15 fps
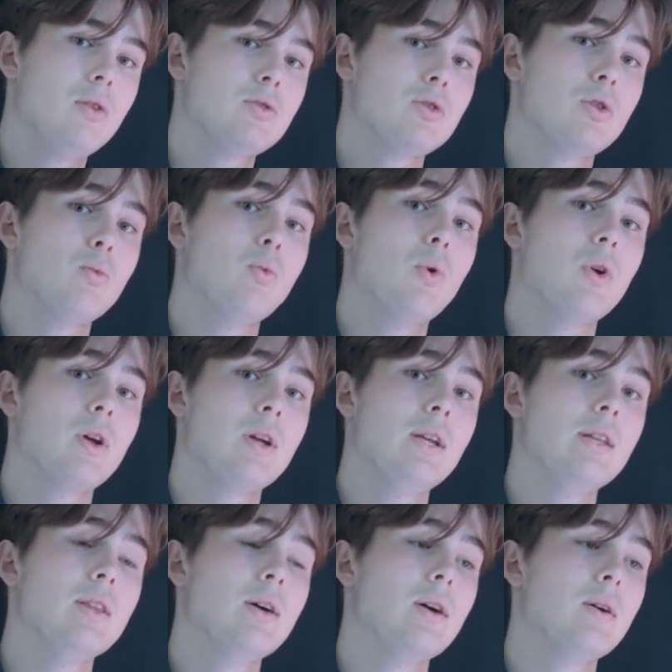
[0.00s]
so the water
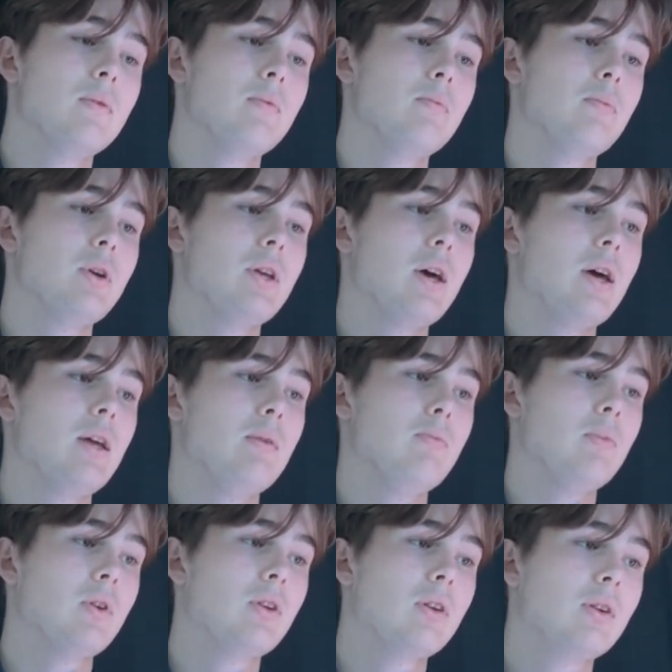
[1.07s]
either
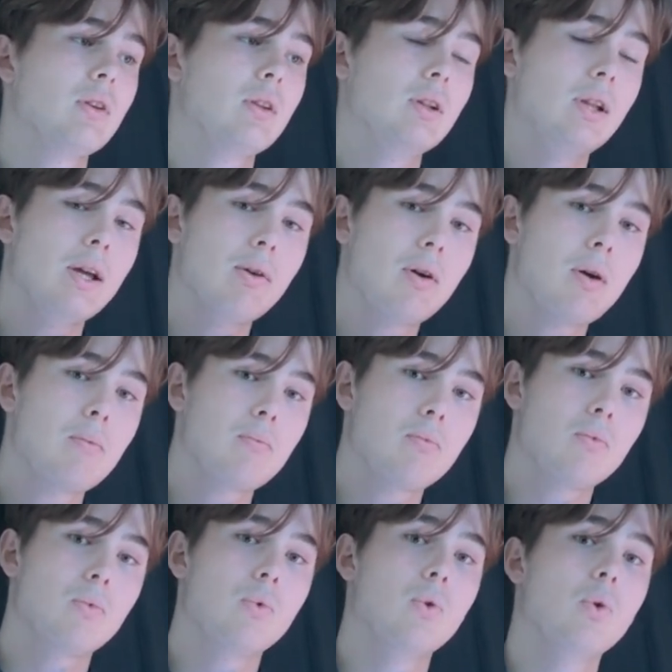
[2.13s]
became clearer
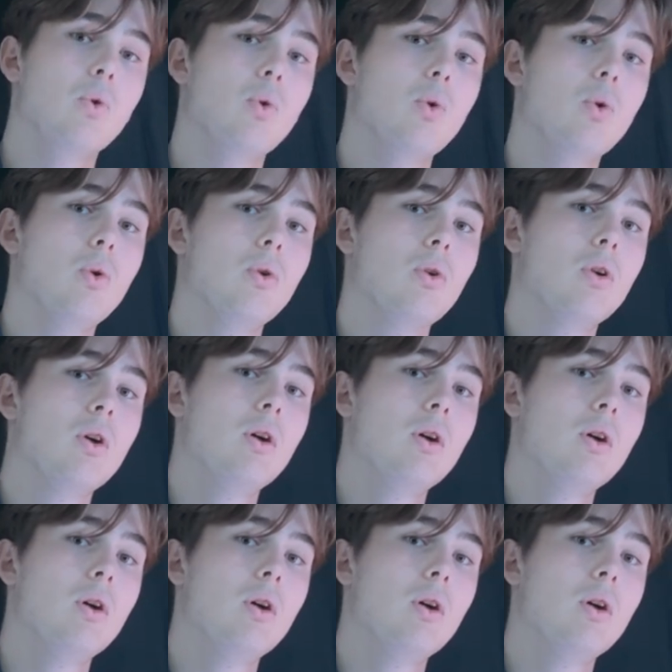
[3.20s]
or